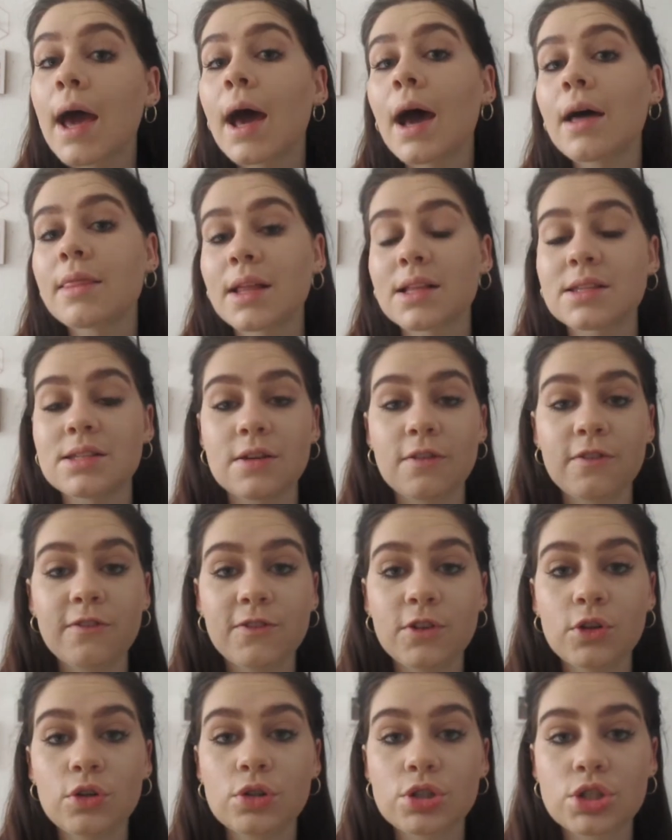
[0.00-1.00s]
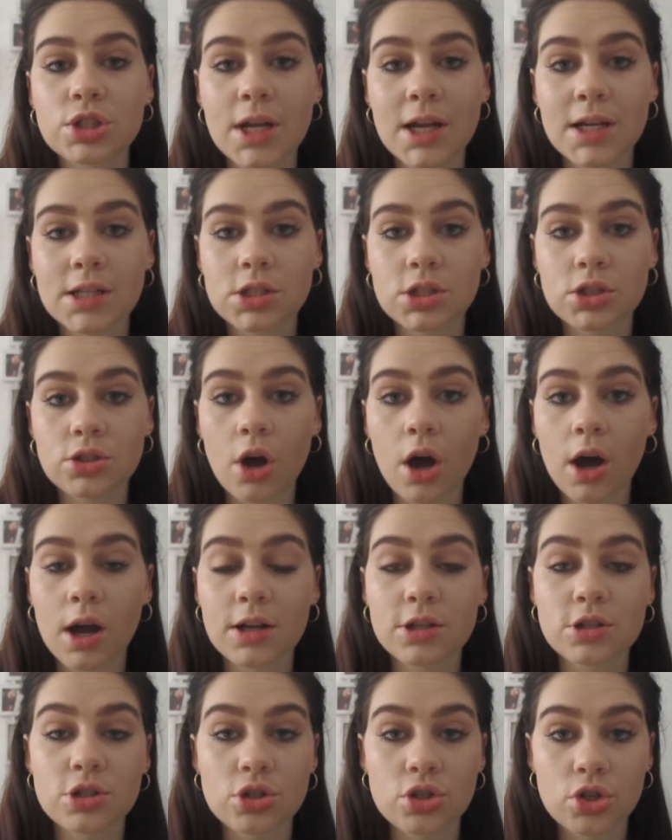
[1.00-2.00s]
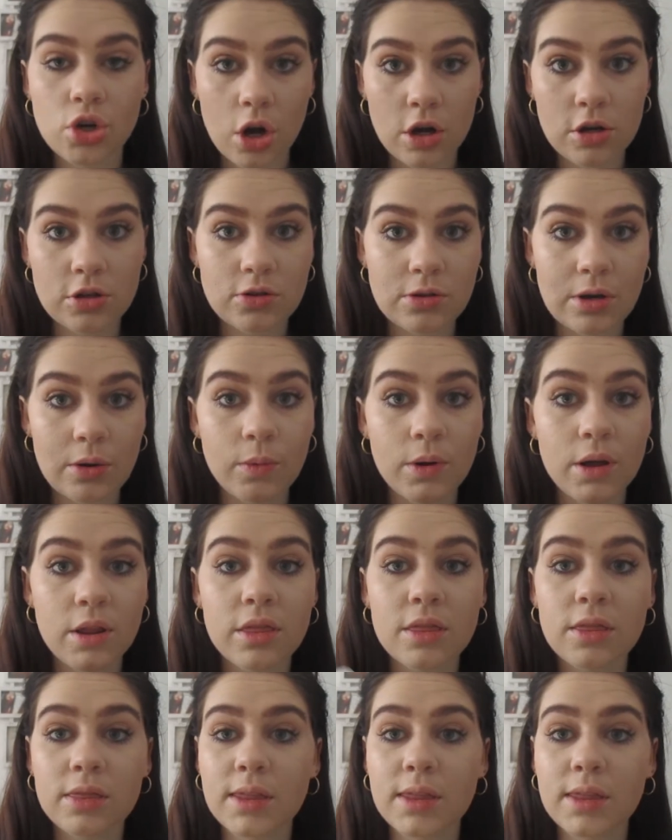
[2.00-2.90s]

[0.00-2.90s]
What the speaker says: and that's a few shades darker to contour with.